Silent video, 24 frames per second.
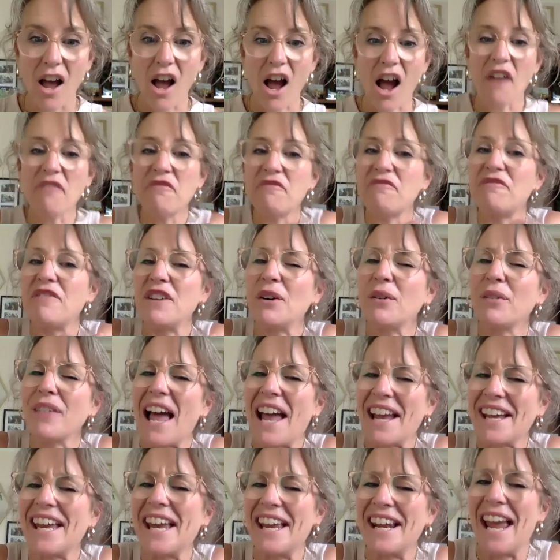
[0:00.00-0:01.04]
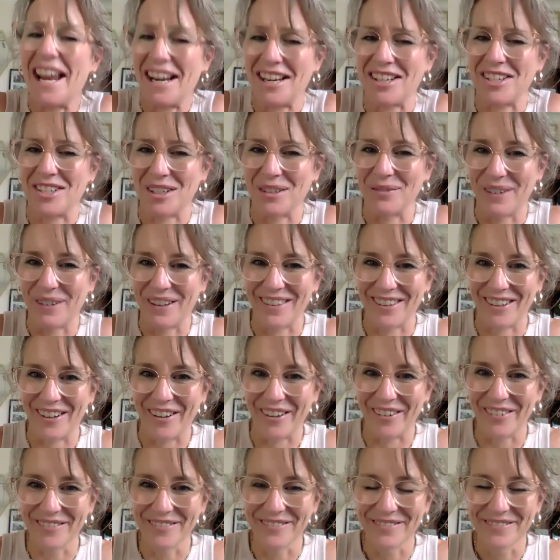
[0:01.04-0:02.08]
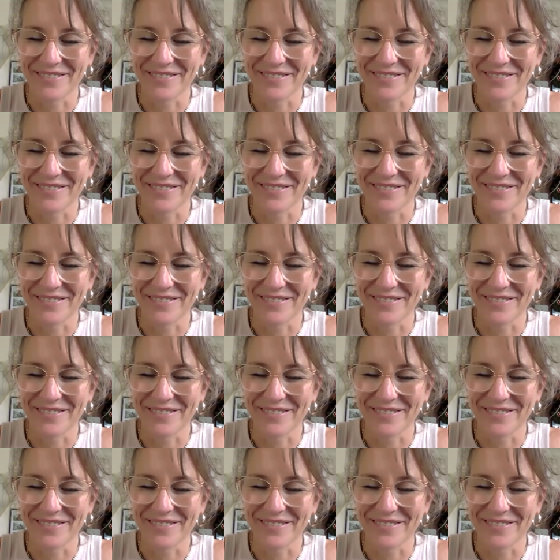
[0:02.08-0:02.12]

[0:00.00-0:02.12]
I feel that connection with you.